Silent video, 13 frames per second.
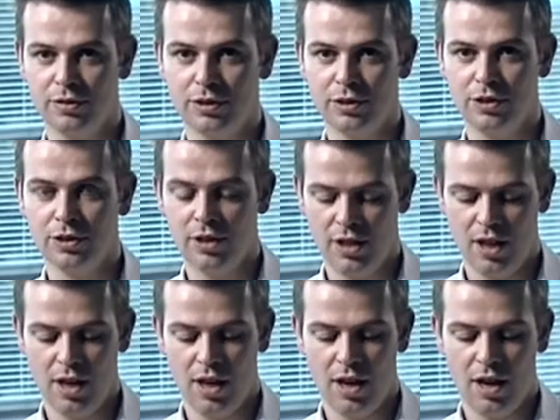for
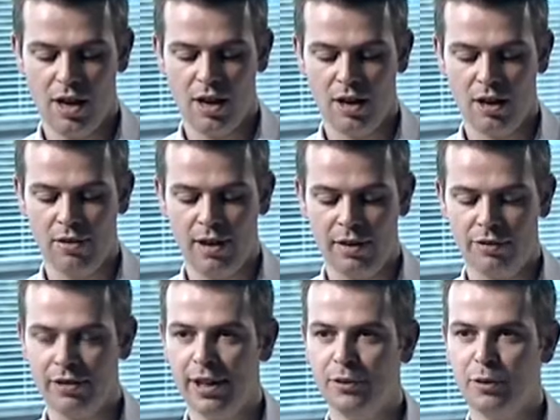around
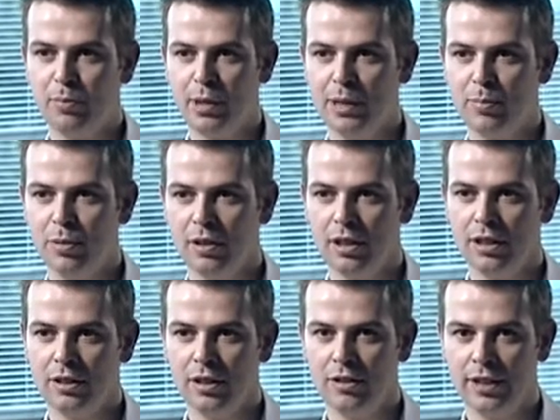300 people
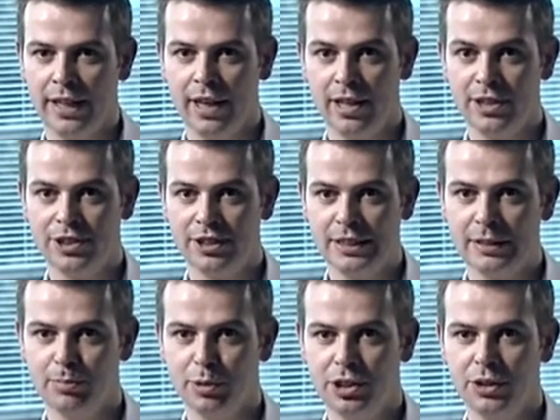that are engaged
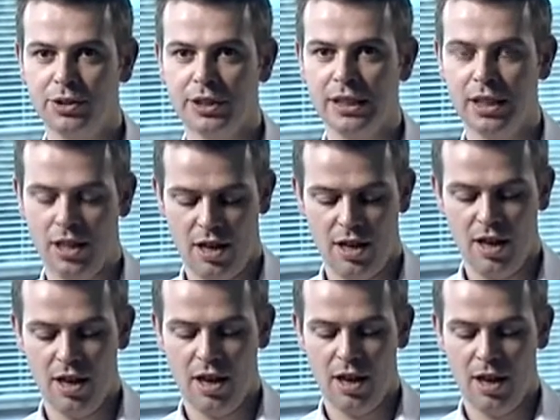in producing
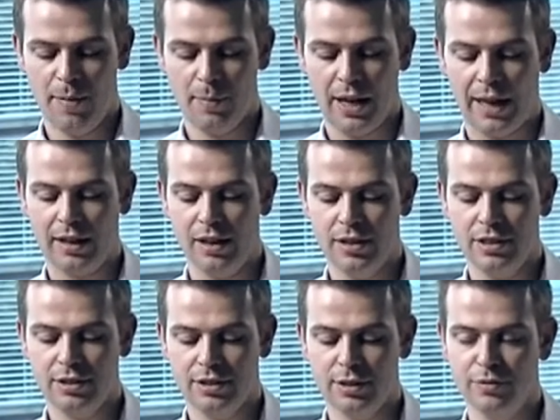
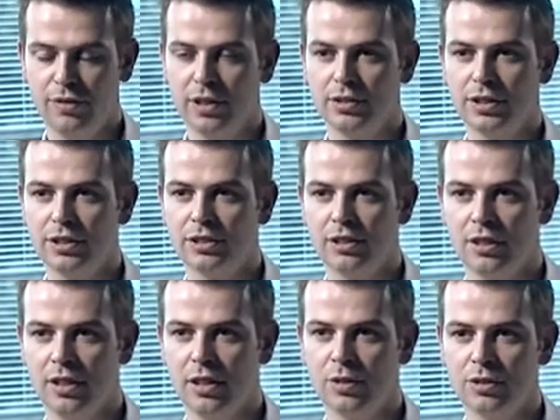catalysts and filters
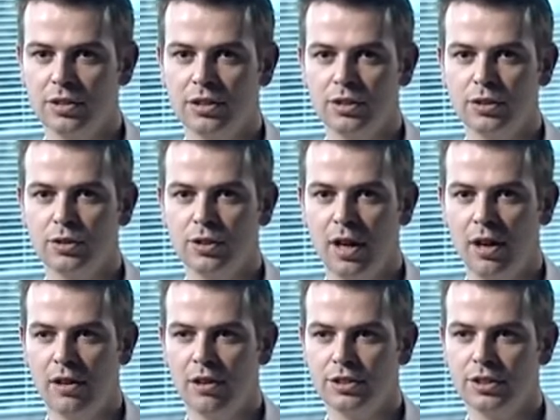that go onto
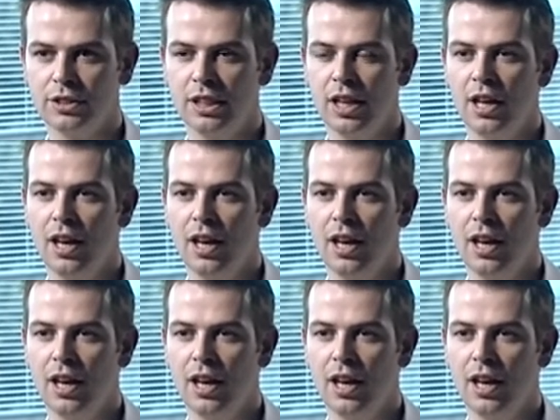cars